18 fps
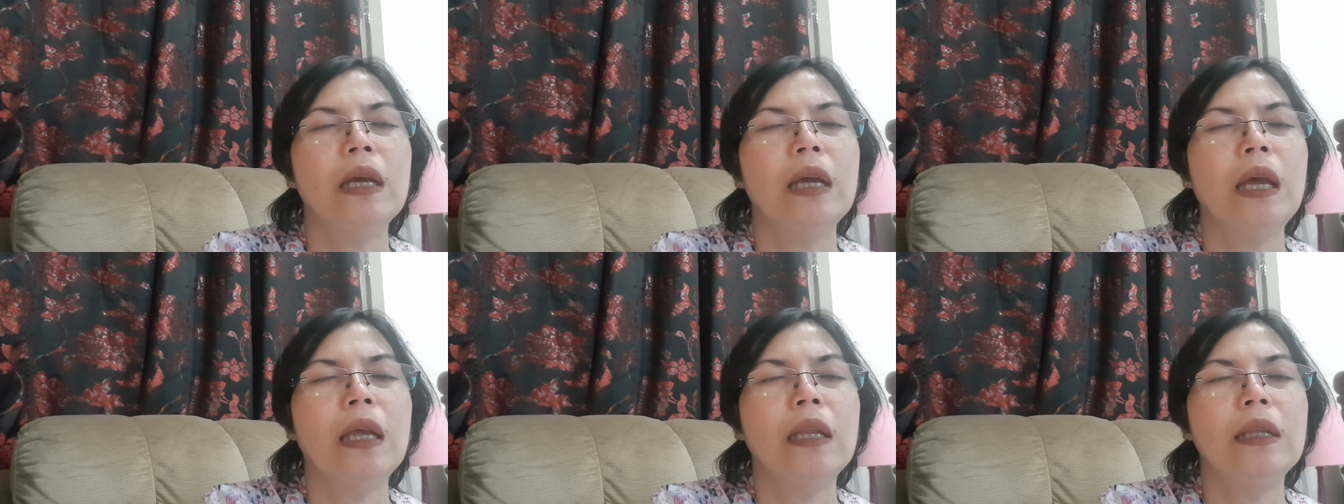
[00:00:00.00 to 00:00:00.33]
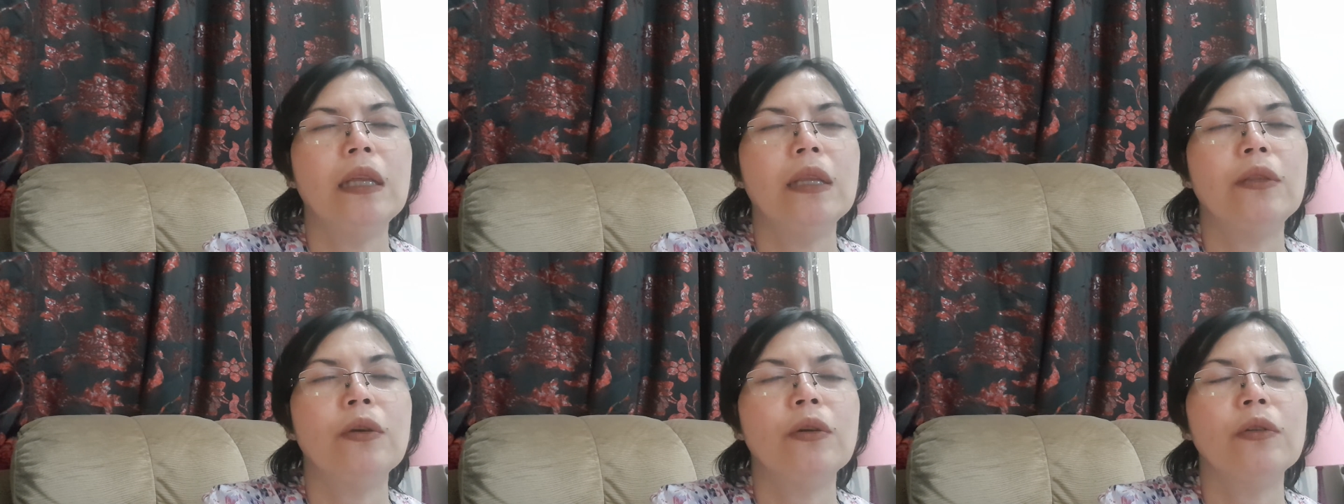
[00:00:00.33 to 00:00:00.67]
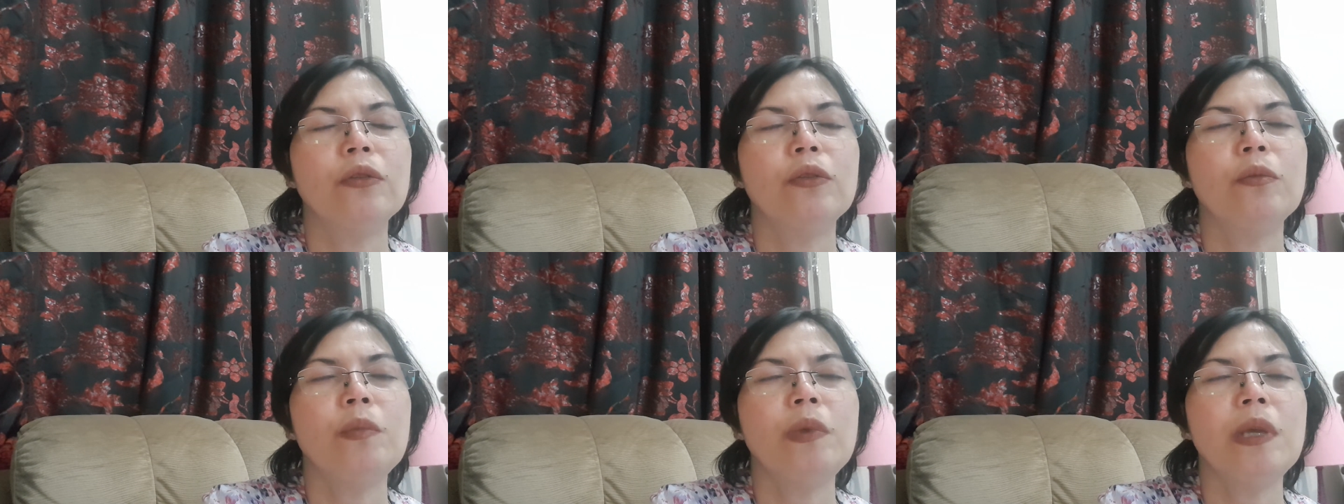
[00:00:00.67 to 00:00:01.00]
and they
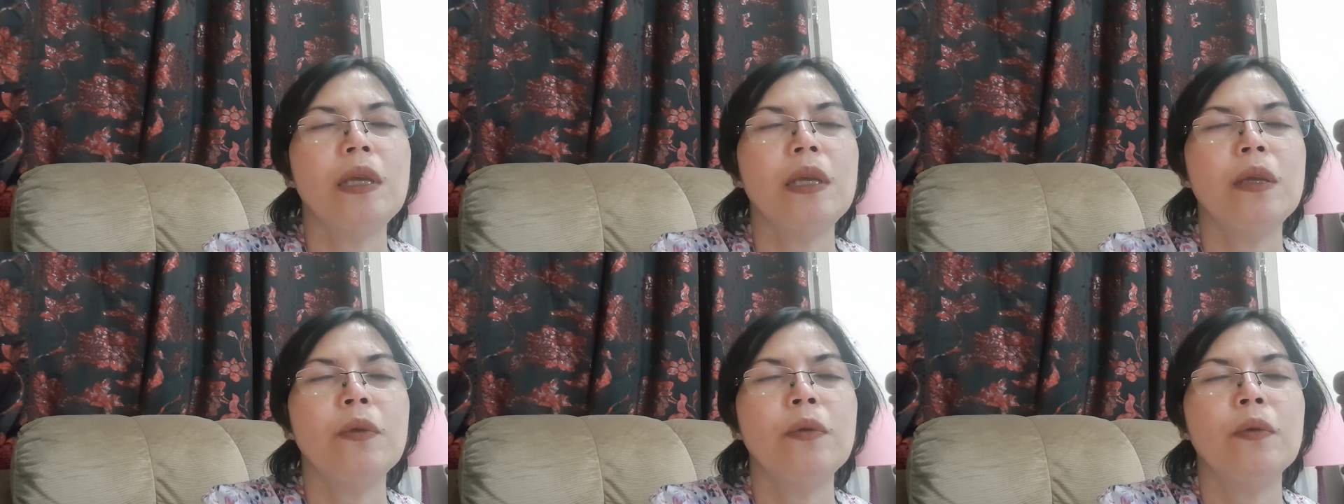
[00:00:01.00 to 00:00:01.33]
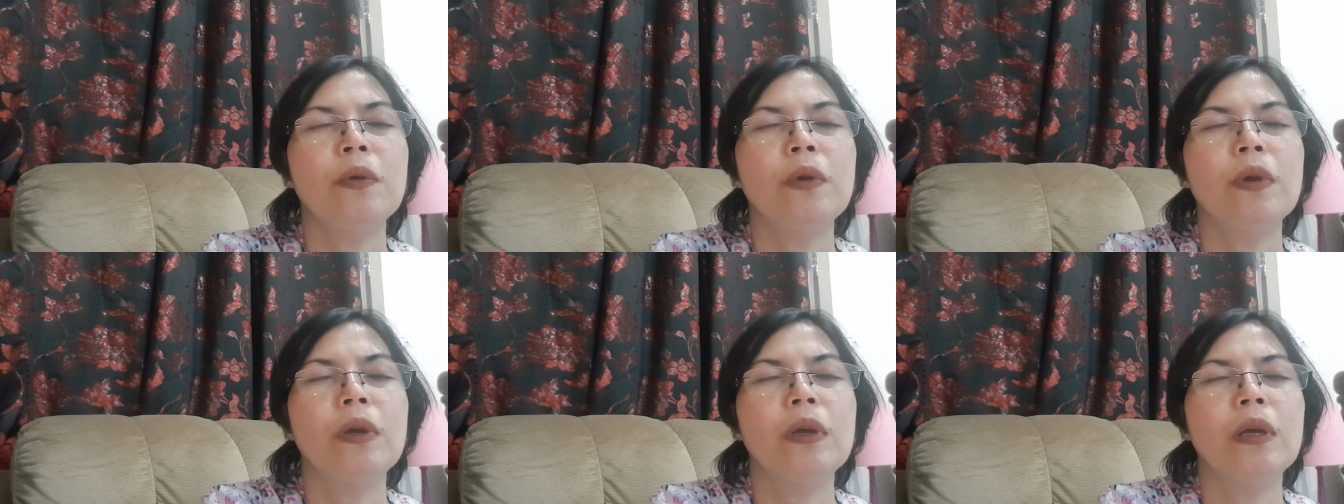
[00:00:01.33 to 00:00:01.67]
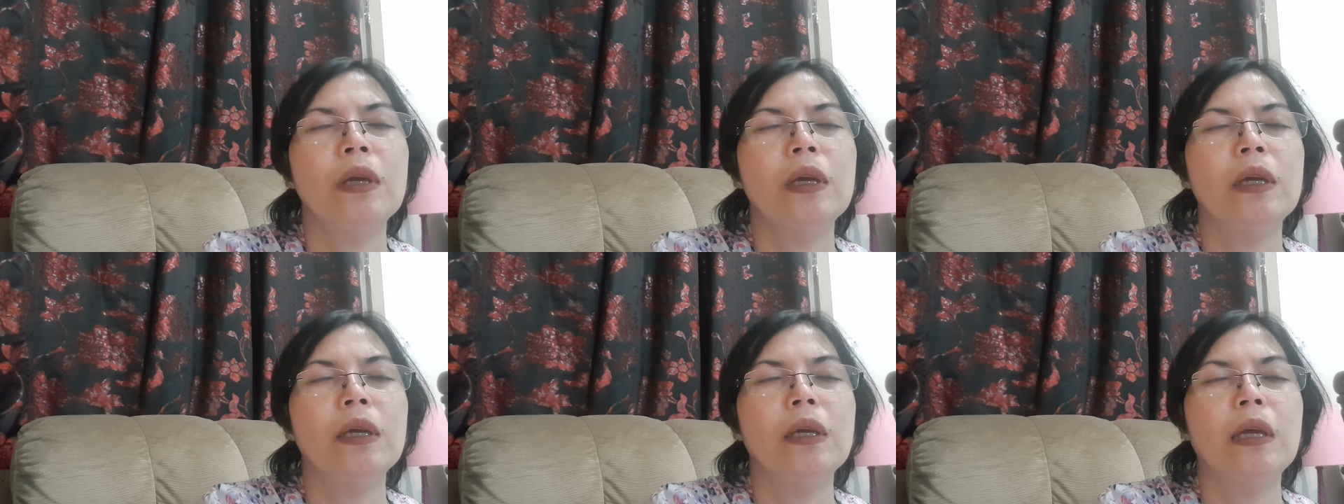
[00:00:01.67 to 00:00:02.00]
talked to me
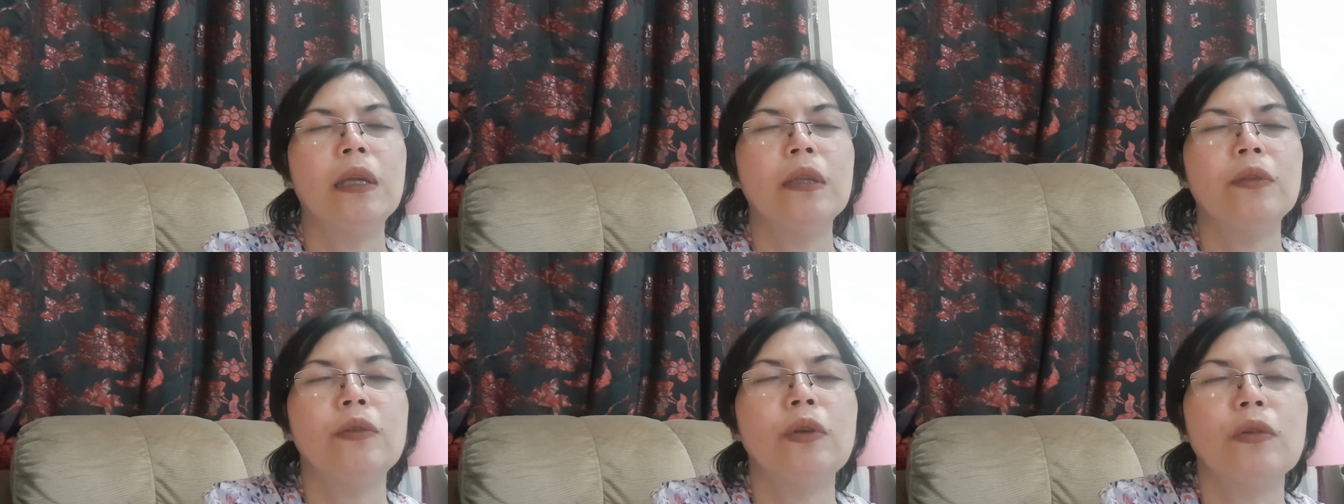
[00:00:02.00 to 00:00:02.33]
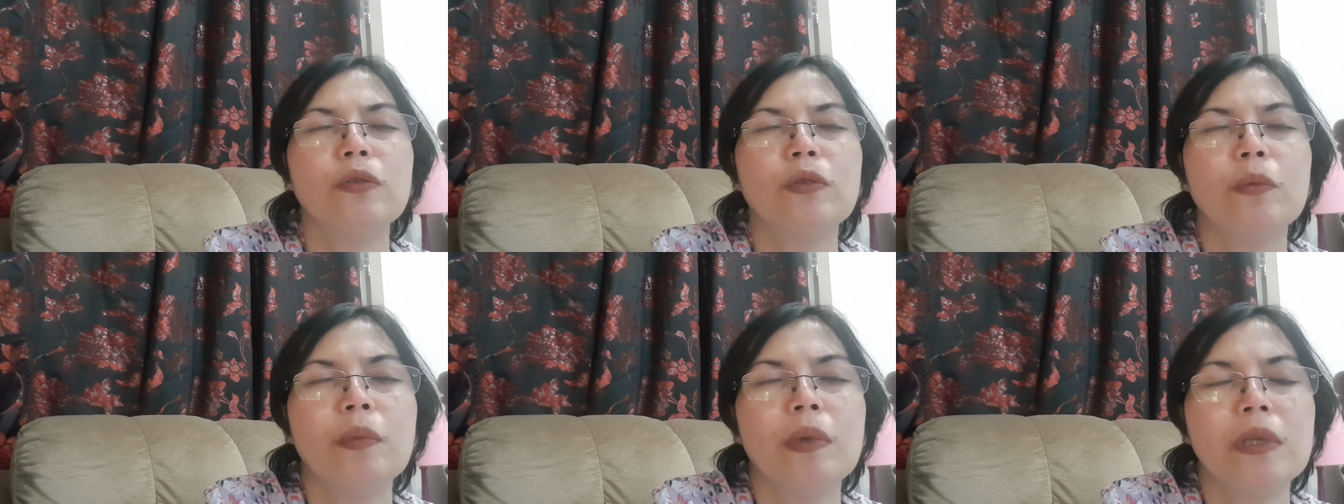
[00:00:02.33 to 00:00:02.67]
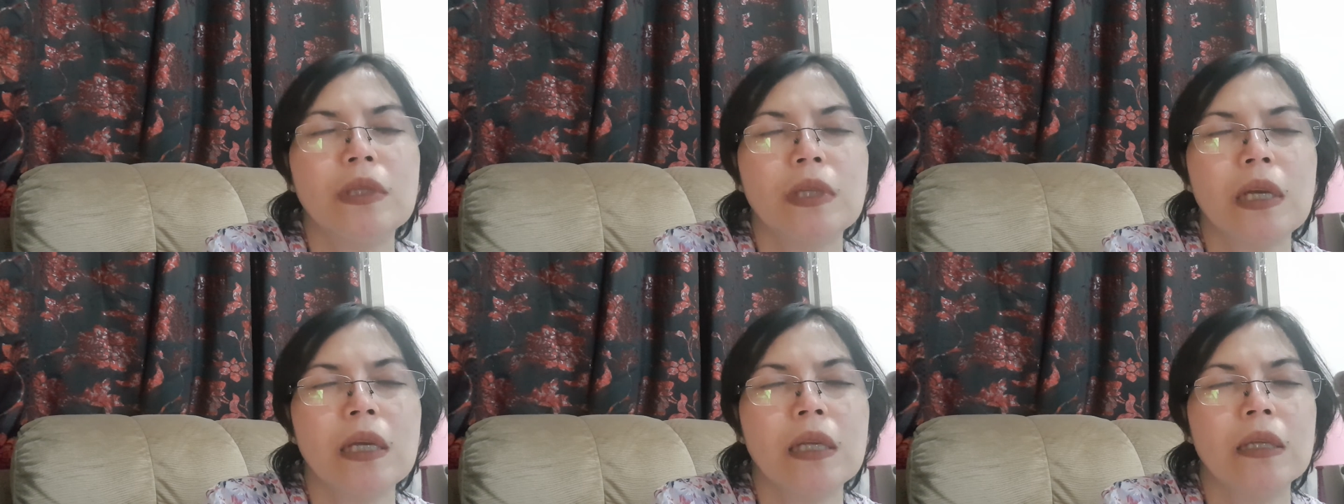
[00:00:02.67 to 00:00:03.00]
and talked to my
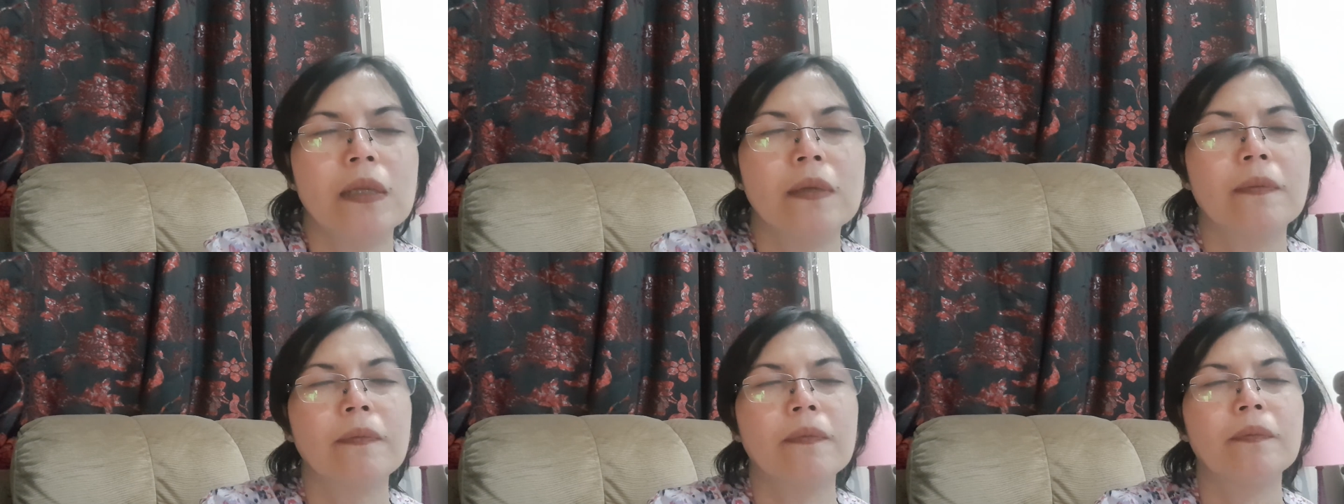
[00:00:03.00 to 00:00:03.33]
son.